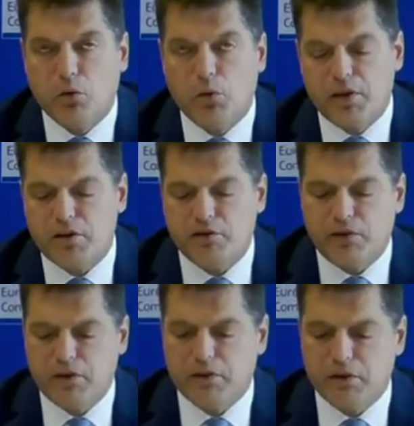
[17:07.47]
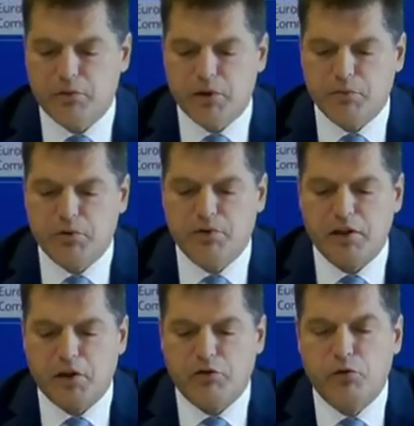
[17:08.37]
With this funding, we are
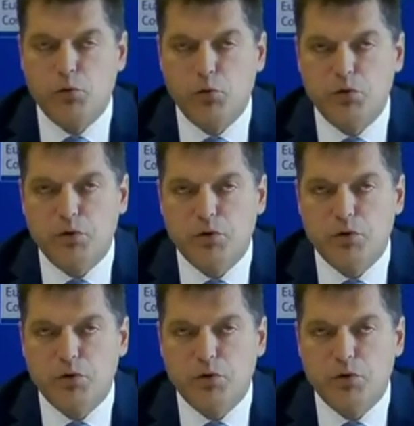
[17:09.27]
providing food,